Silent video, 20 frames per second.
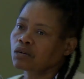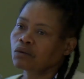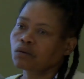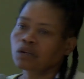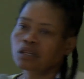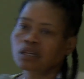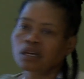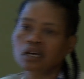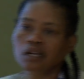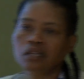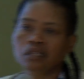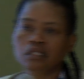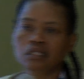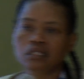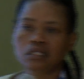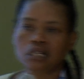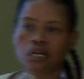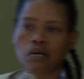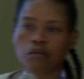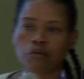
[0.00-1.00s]
whether
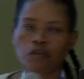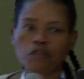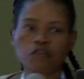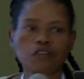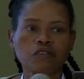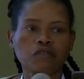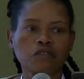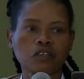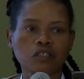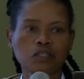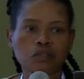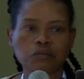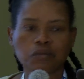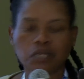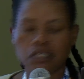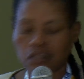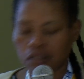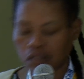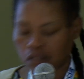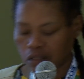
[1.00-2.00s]
this type of
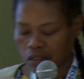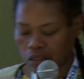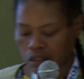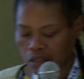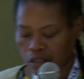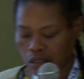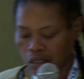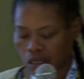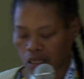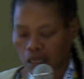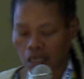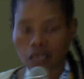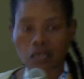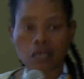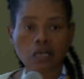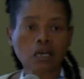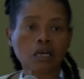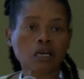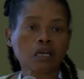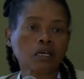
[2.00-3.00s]
investment is
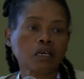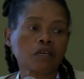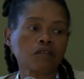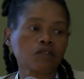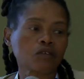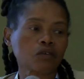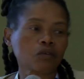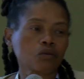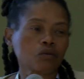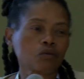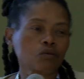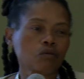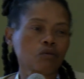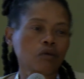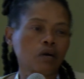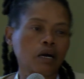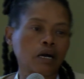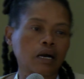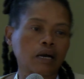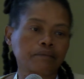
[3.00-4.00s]
giving you
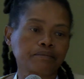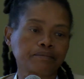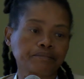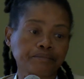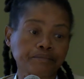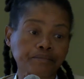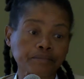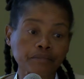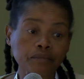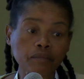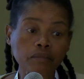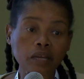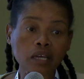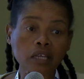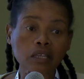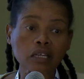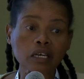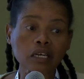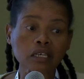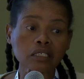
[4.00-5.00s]

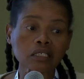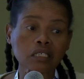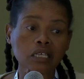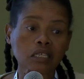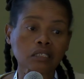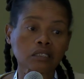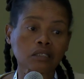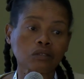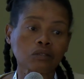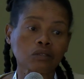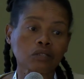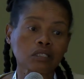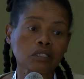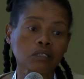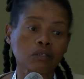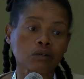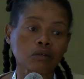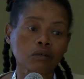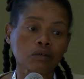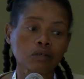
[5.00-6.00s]
the results you
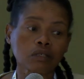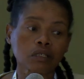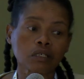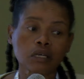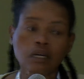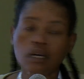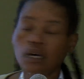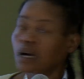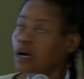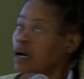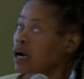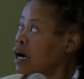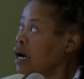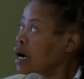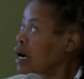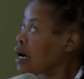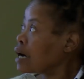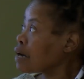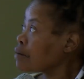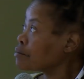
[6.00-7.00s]
need or not.
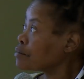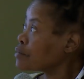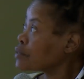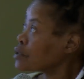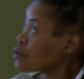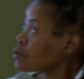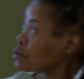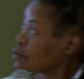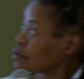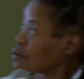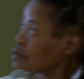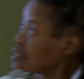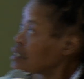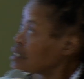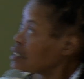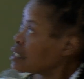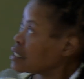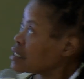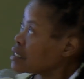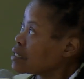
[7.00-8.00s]
So
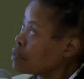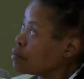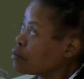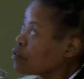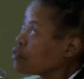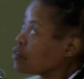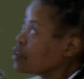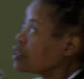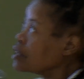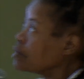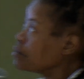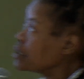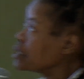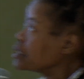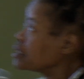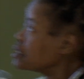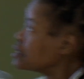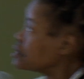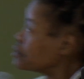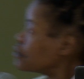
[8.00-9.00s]
these are some of the
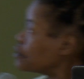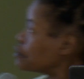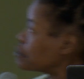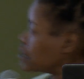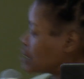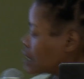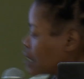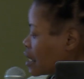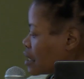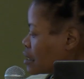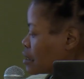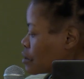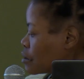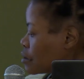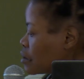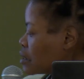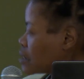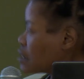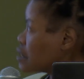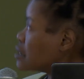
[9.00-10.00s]
images from site.
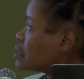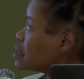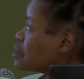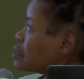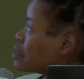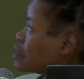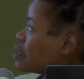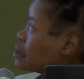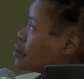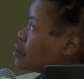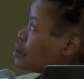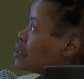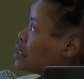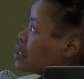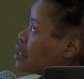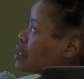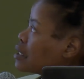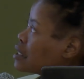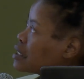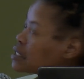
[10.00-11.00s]
So this is
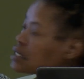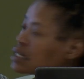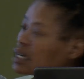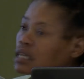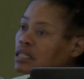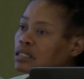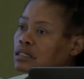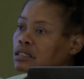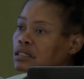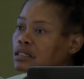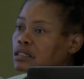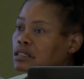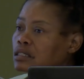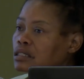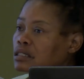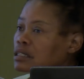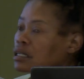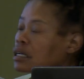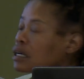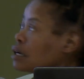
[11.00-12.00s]
actually an SK
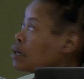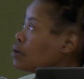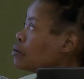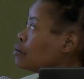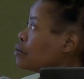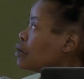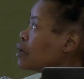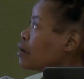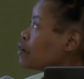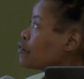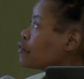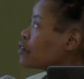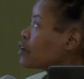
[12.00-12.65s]
dish. We have